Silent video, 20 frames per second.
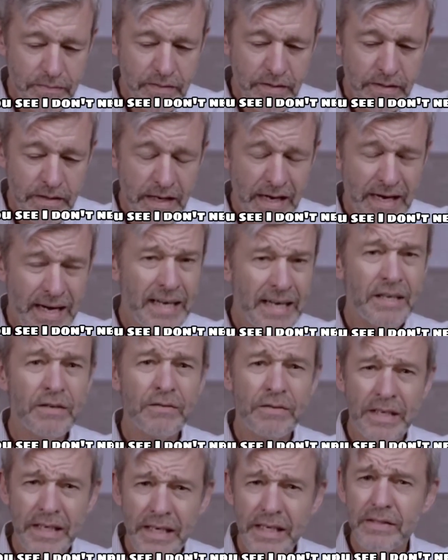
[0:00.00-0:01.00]
I don't
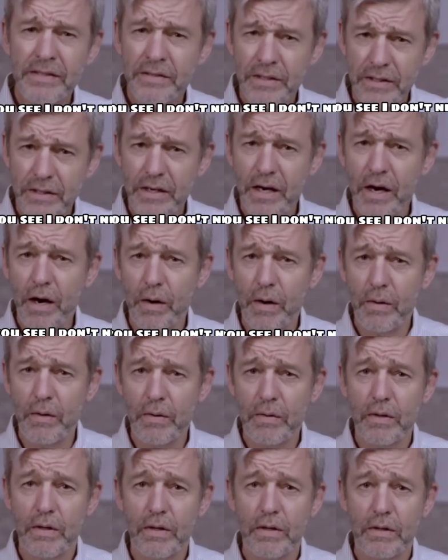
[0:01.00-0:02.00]
need to know
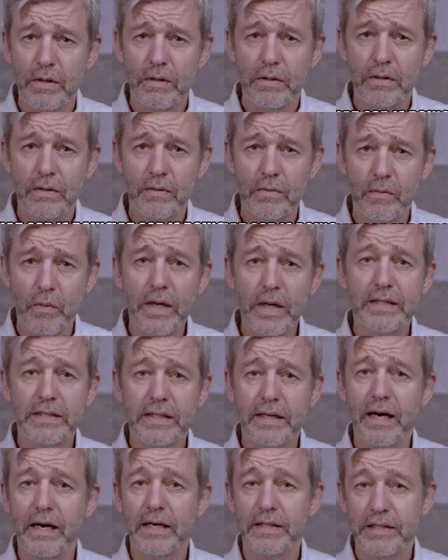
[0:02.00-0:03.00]
what
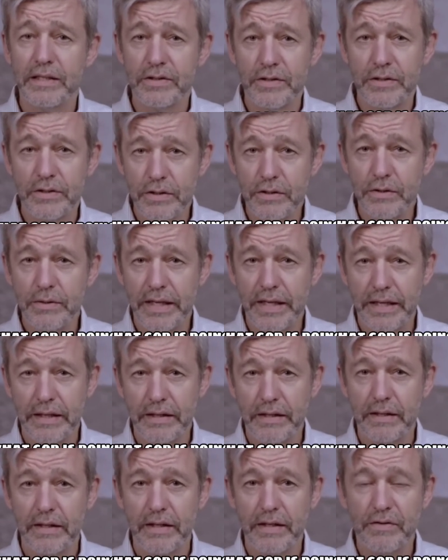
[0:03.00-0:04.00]
God is doing
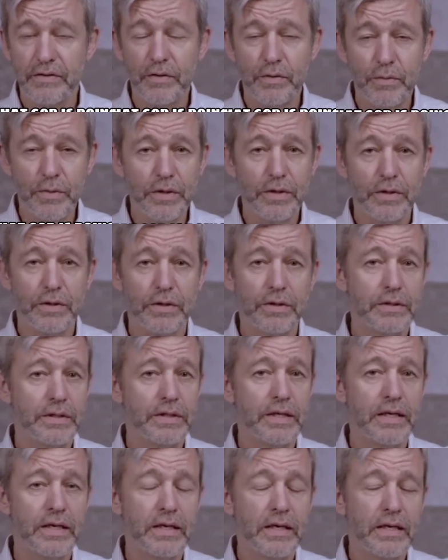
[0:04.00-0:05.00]
in the world
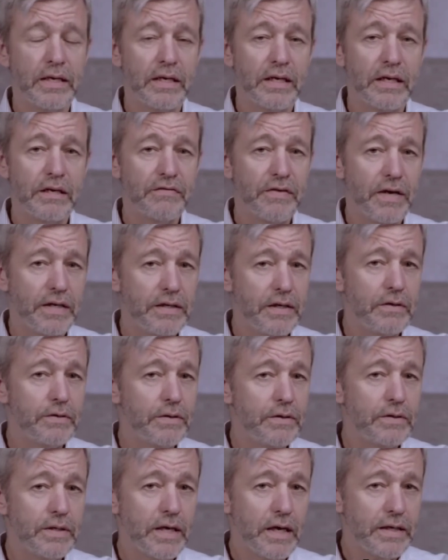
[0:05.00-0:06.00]
if I know who
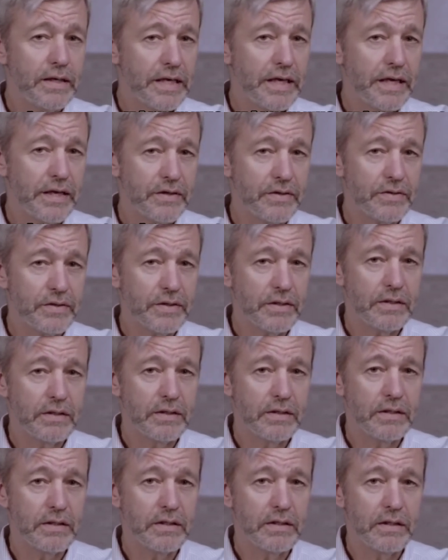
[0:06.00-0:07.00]
God is.
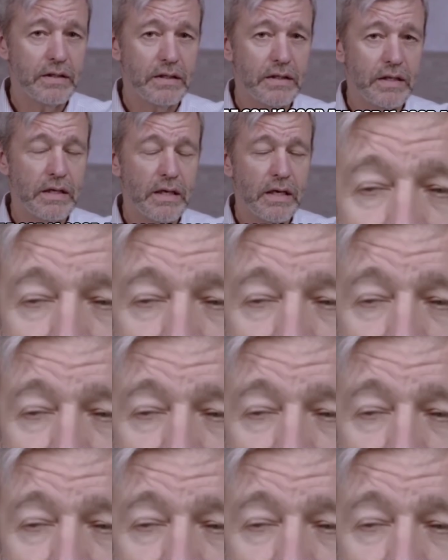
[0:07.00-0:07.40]
If